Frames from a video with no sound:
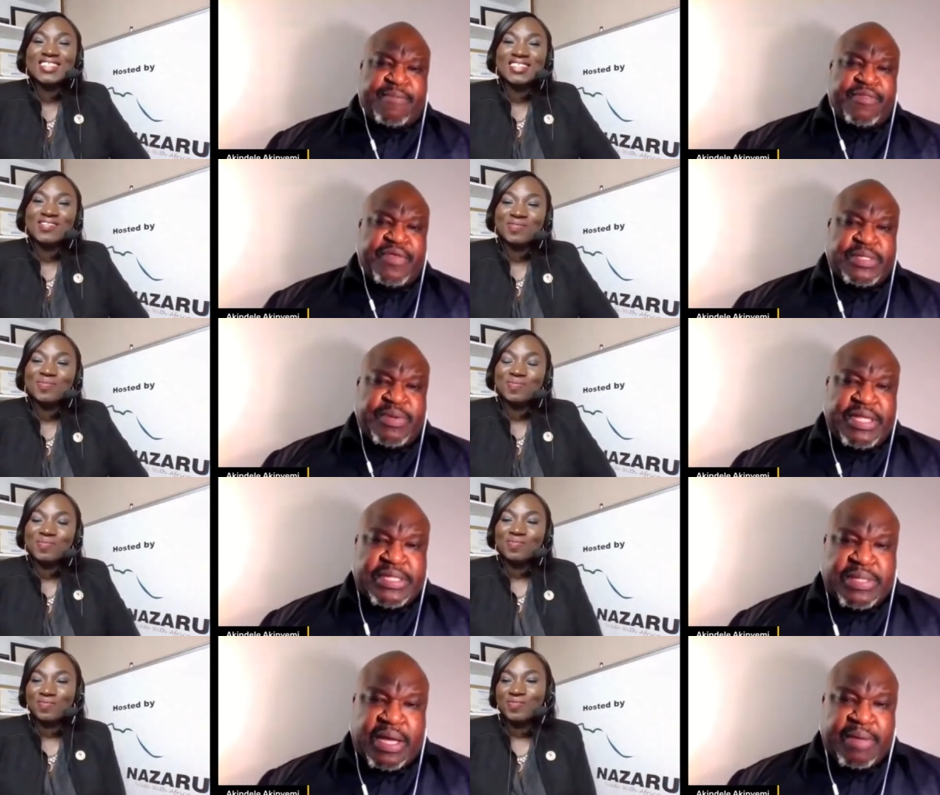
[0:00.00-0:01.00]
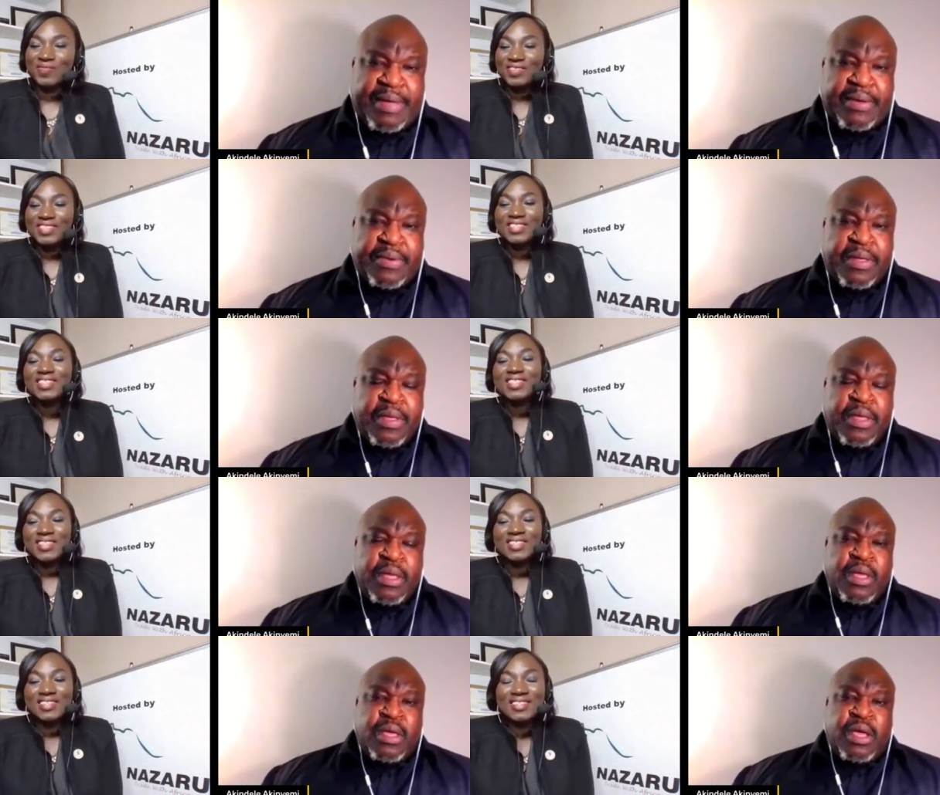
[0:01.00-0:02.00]
Speaker 1: of things we need to talk about
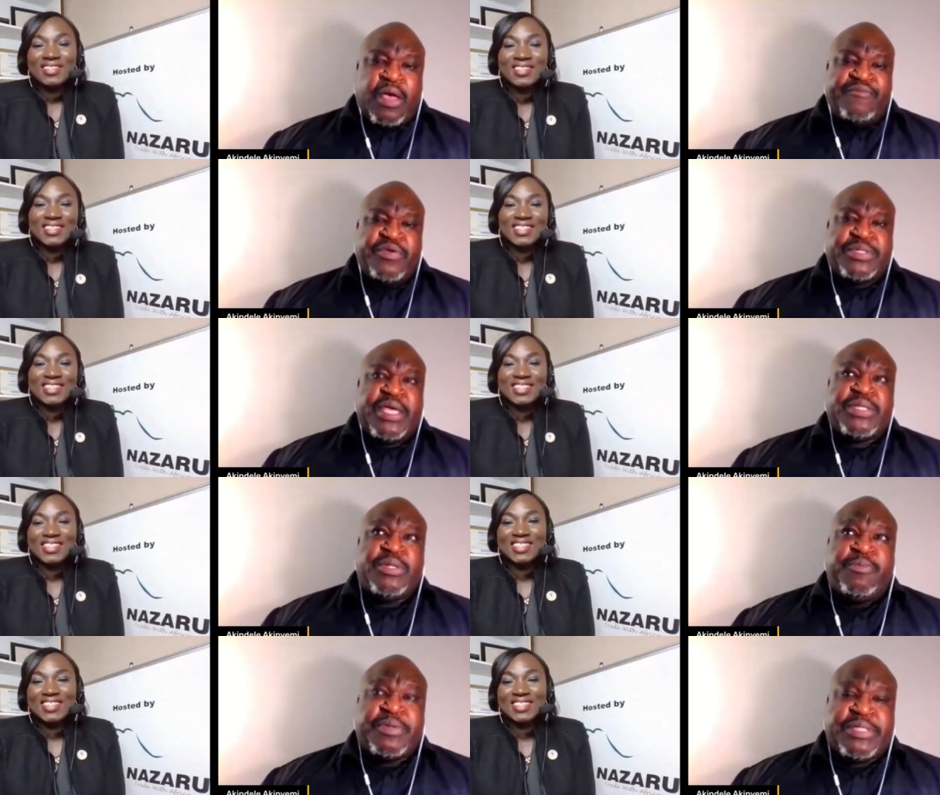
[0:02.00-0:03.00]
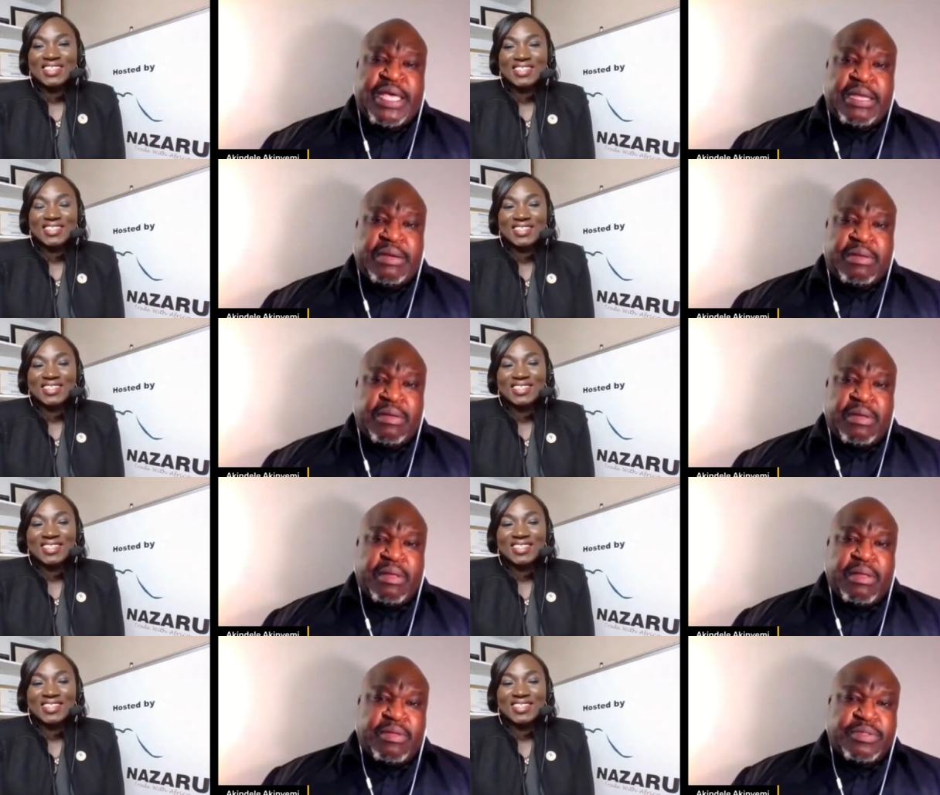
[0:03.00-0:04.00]
uh, if you're saying two percent,
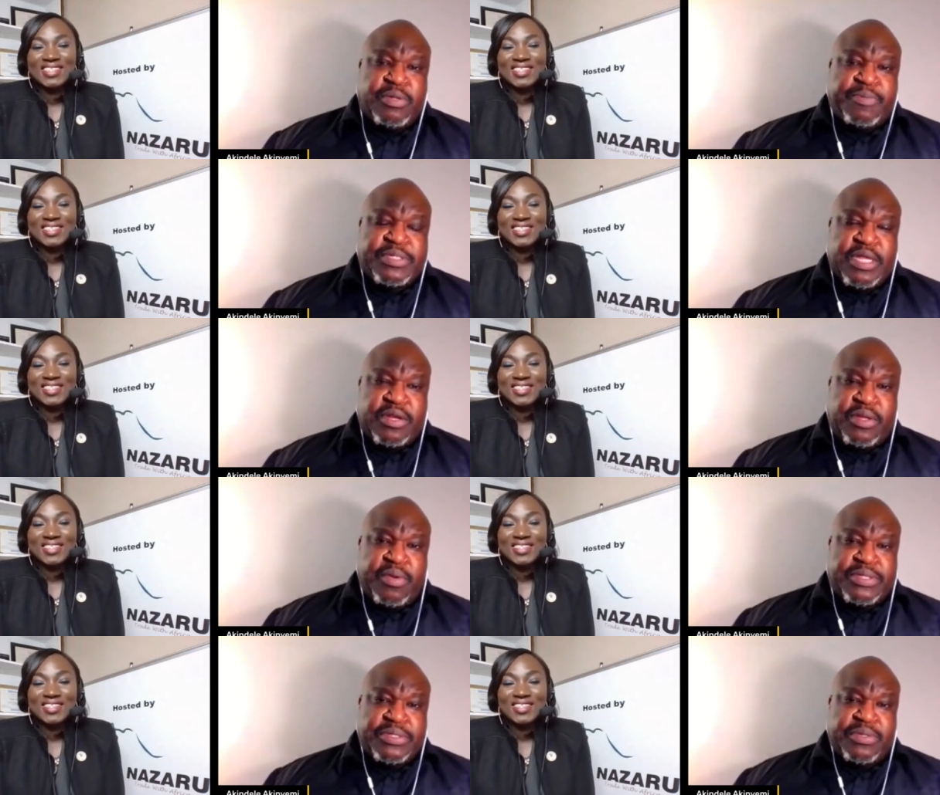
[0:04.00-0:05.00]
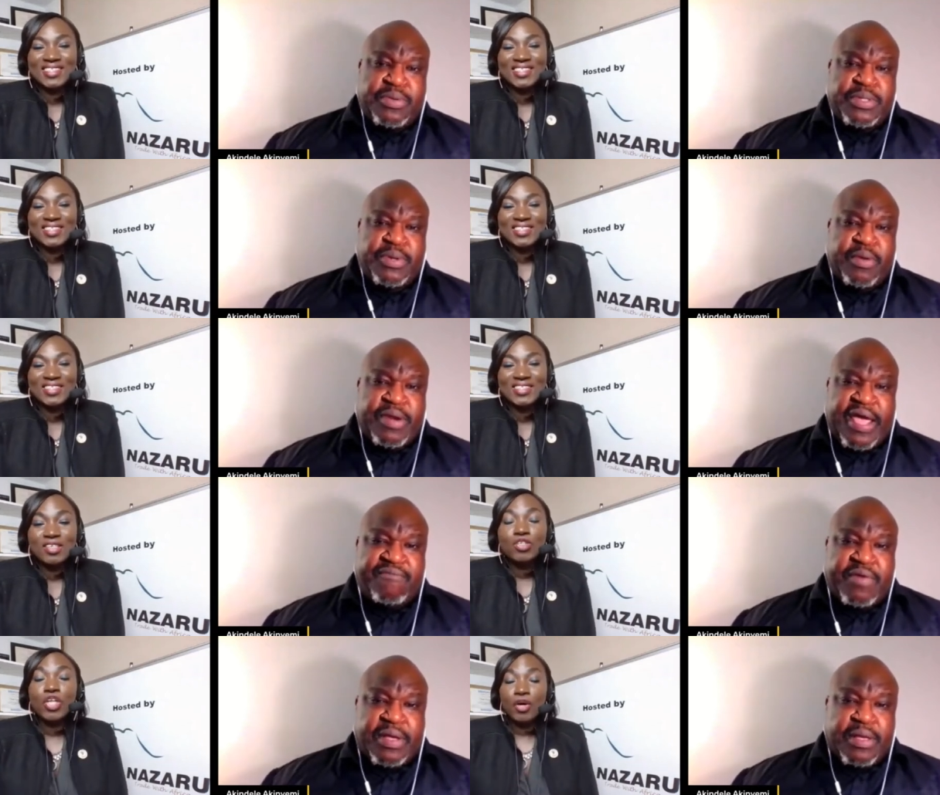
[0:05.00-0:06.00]
two percent of the U.S. is doing trade with
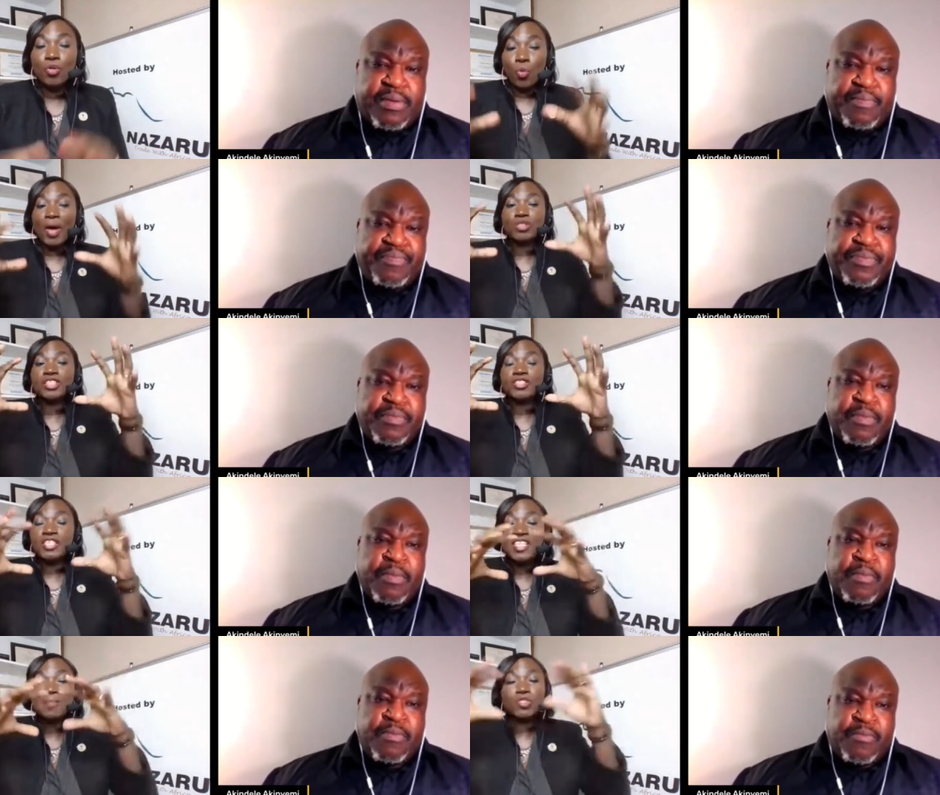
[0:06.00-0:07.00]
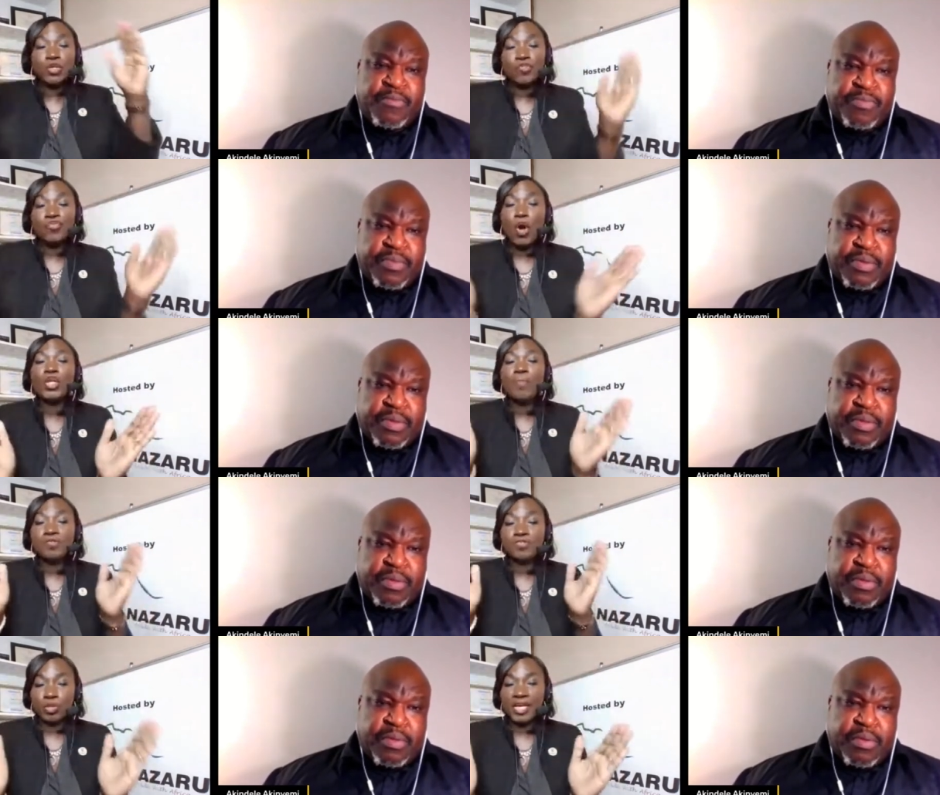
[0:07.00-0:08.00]
Africa.
Speaker 2: Uh, well, in terms no, the volume
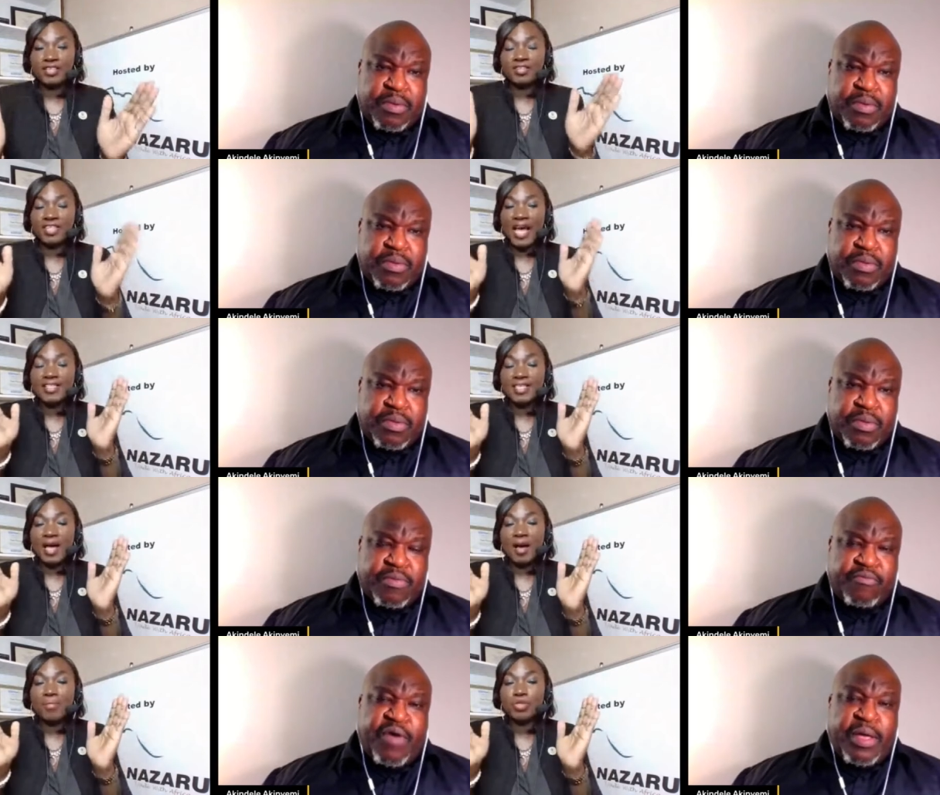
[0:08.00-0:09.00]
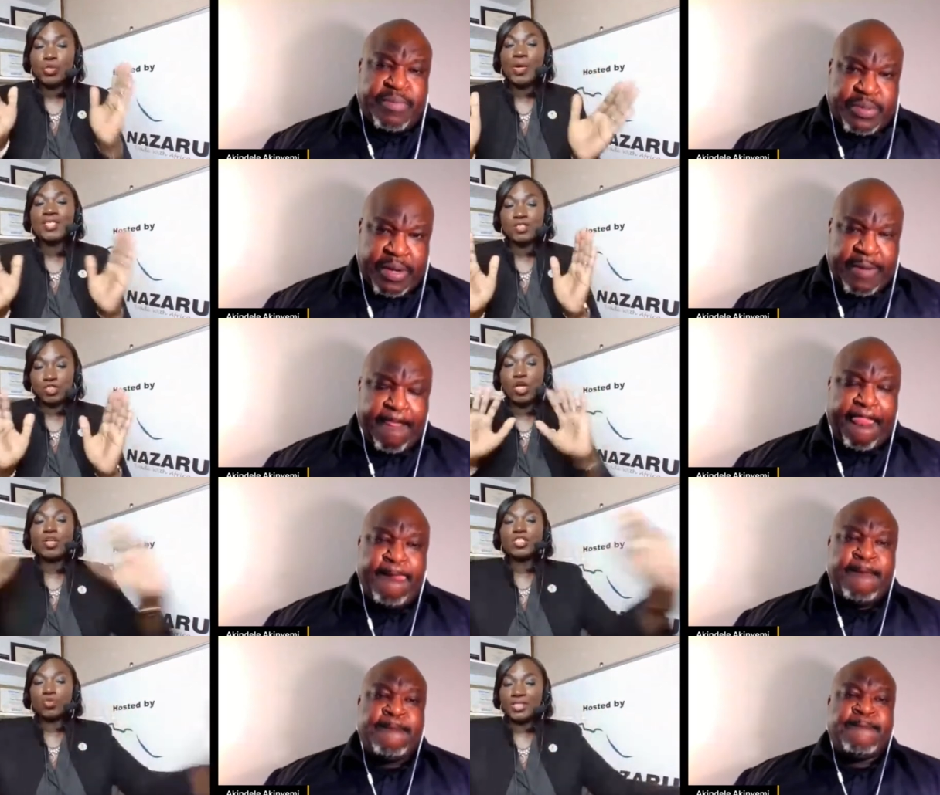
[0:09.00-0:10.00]
of trade that um, US
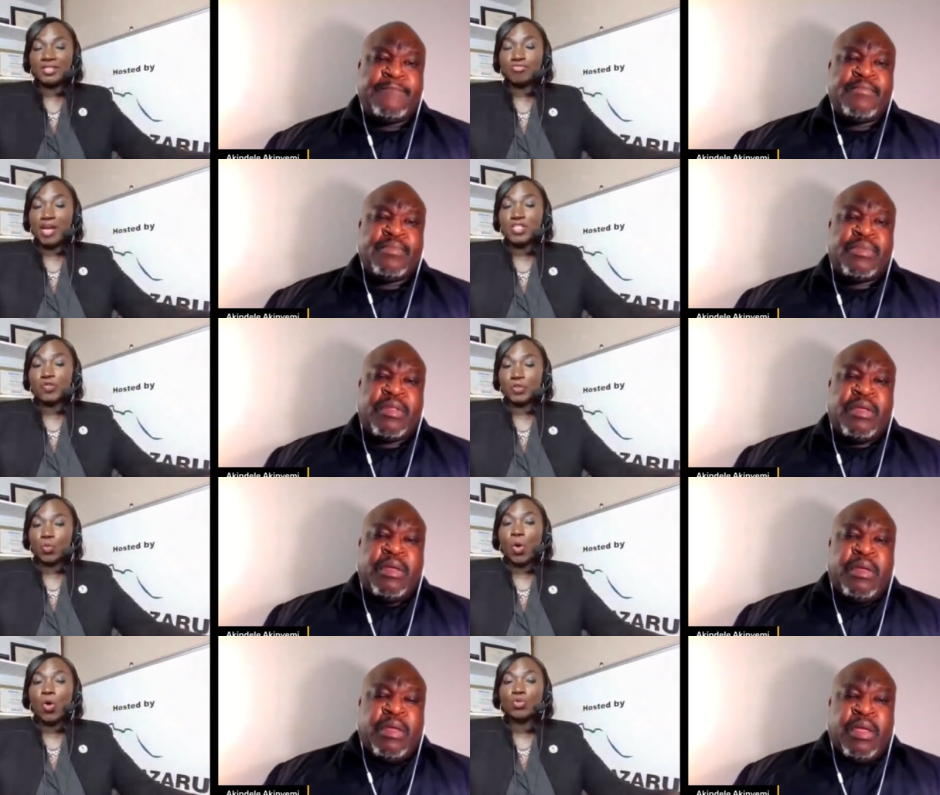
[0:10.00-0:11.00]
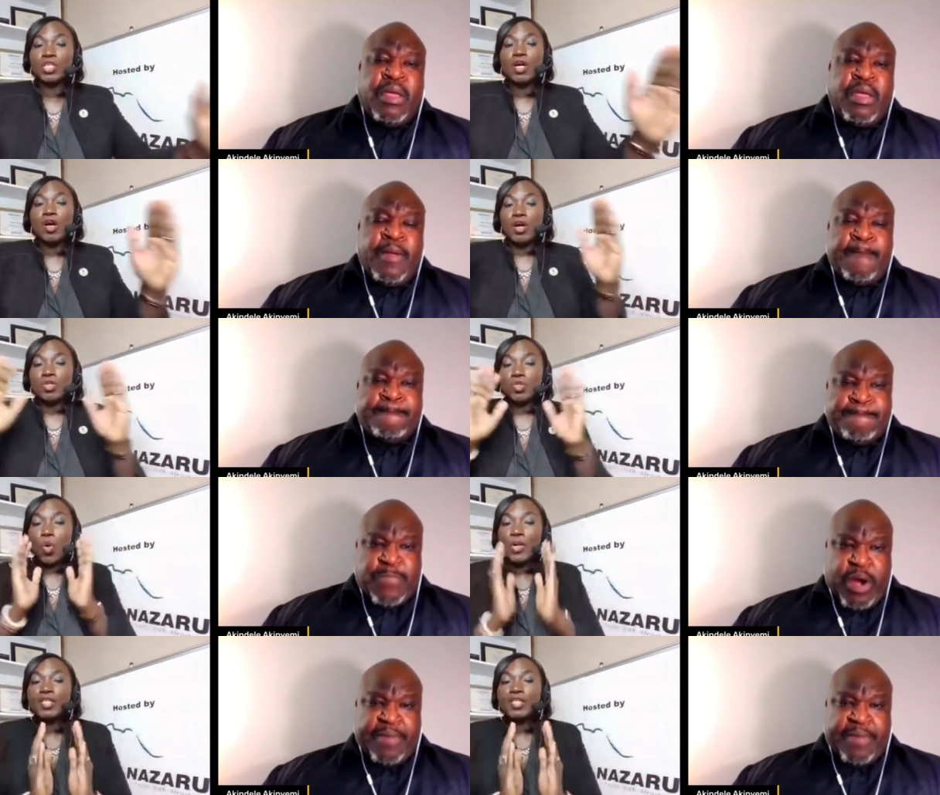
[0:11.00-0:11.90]
does with the rest of the world, only